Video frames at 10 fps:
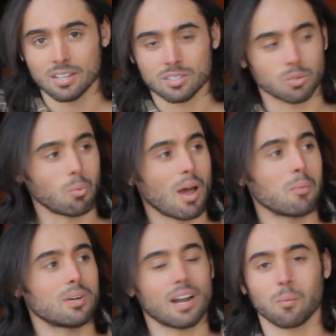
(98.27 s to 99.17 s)
So why
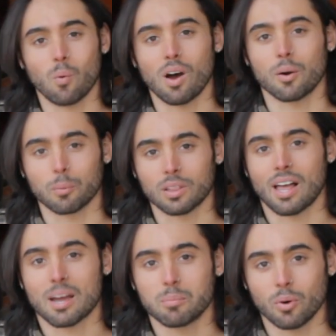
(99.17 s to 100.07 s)
wouldn't I want a
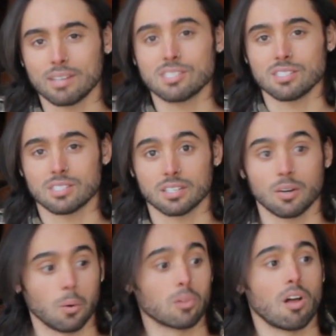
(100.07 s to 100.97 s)
reliable engine to
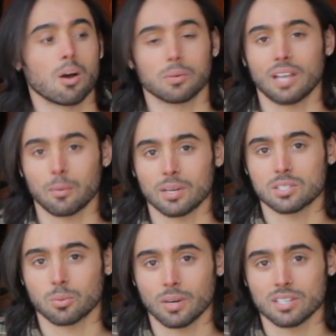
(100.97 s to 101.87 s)
go along with that
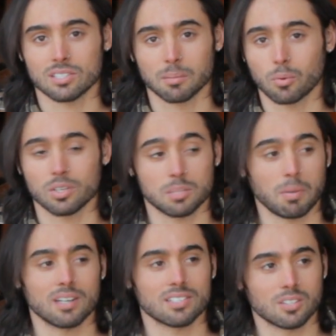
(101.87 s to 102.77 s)
restoration? I'm already
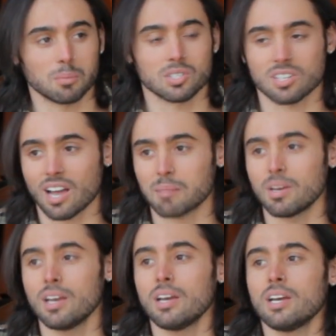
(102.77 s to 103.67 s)
spending so much time.
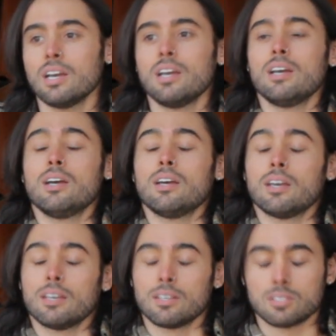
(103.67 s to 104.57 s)

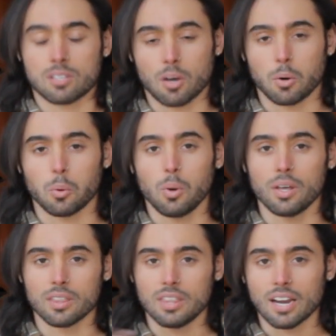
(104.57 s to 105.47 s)
So
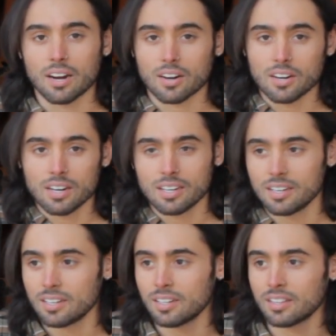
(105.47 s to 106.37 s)
there
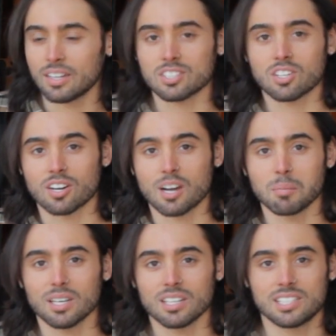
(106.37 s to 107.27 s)
start
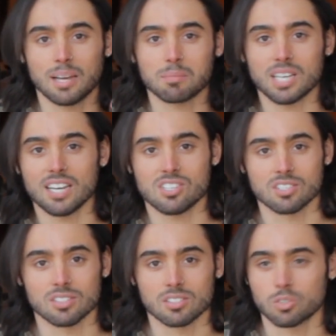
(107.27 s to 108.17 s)
coming in the
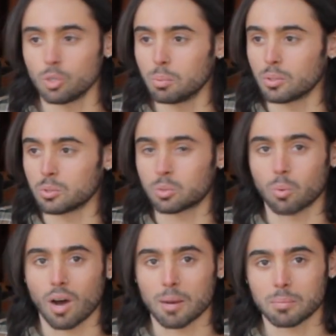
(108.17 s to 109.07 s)
temptations. Subaru
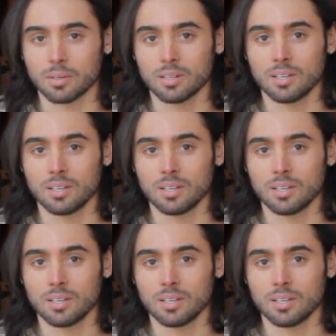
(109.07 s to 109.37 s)
swap,